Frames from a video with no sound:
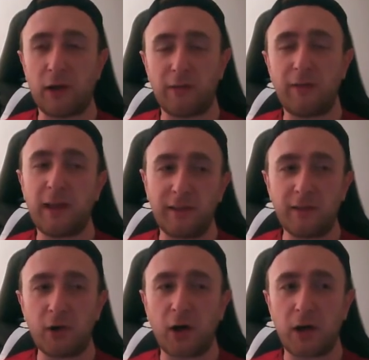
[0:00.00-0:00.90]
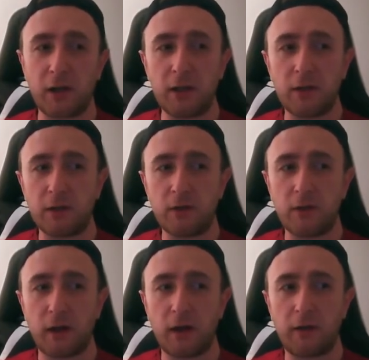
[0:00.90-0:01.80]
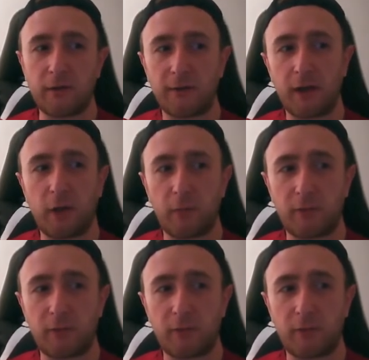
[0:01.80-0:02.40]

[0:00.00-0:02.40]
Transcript: And like I say, this guy, Raphael,